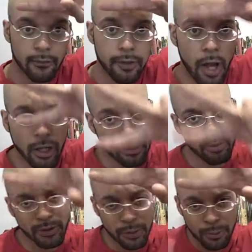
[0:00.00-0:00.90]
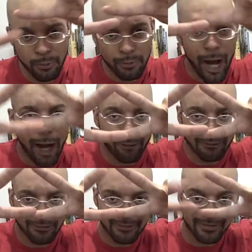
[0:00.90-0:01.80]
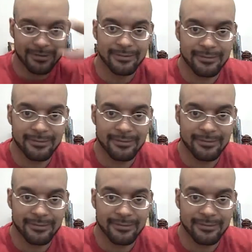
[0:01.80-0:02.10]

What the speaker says: Vlog number two out!